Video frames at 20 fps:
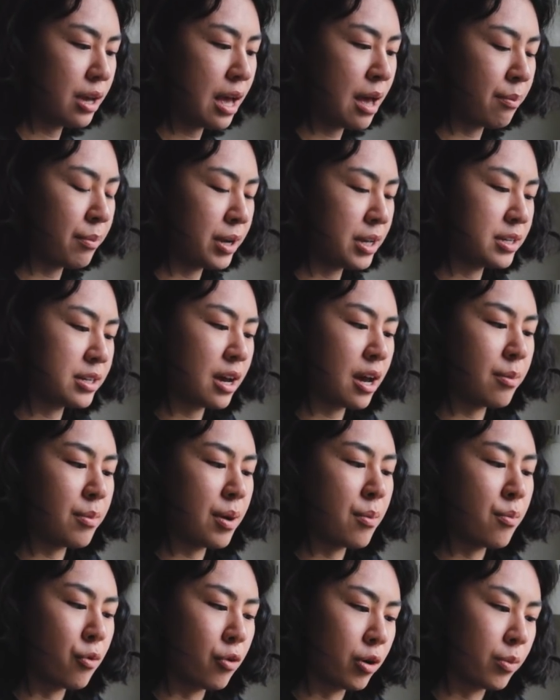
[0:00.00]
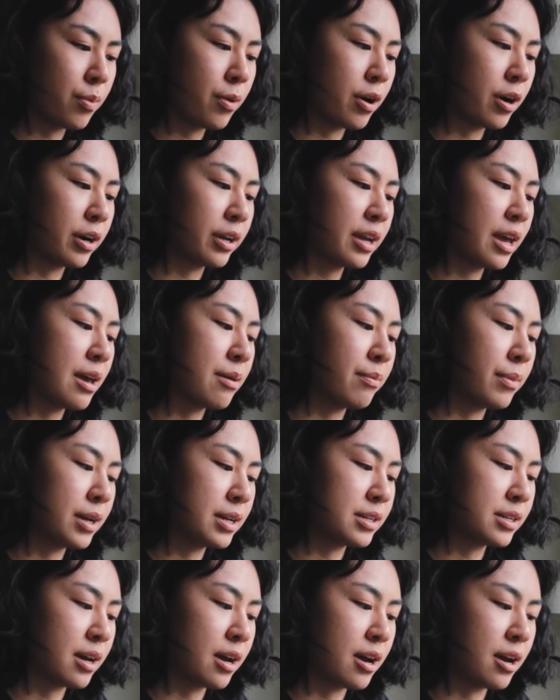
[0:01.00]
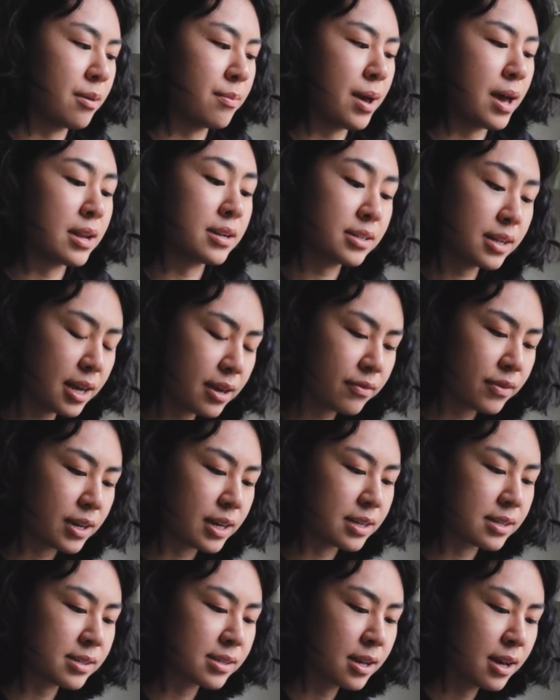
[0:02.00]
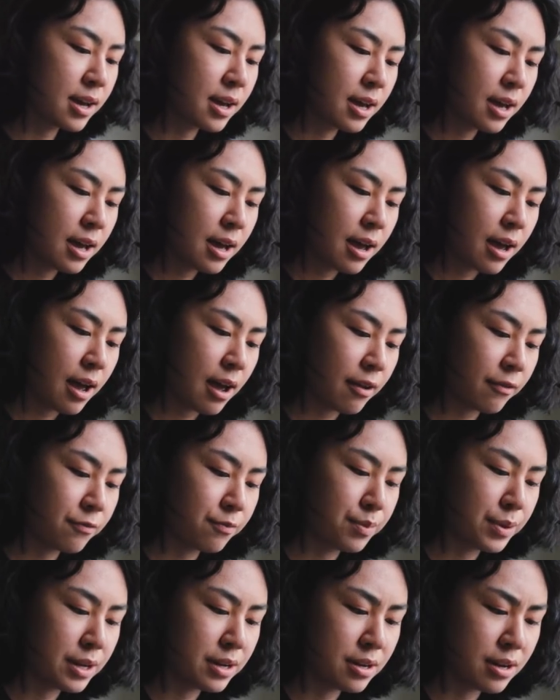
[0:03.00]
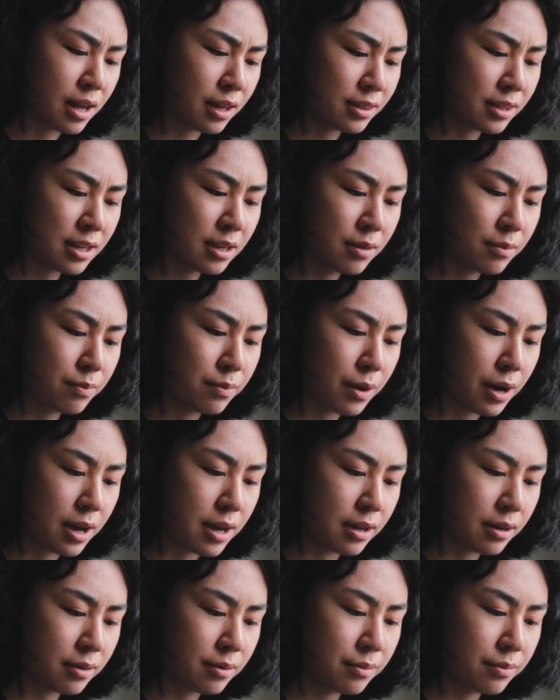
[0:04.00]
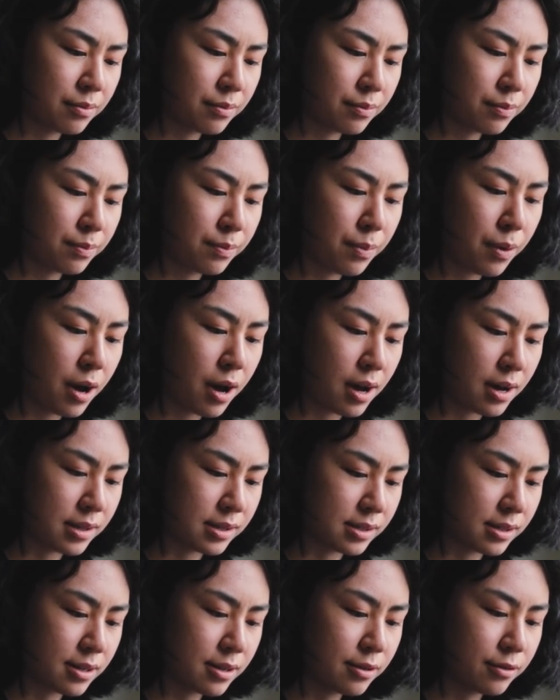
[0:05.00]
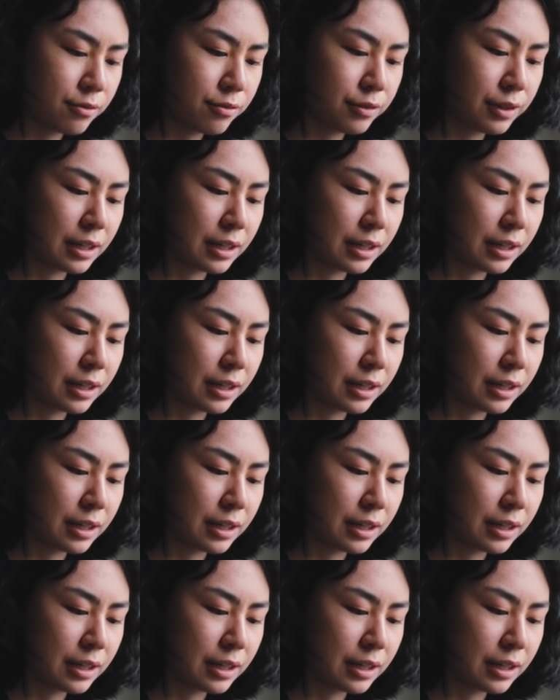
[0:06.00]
at my time at Moorpark and my time at Davis have been nothing but positive.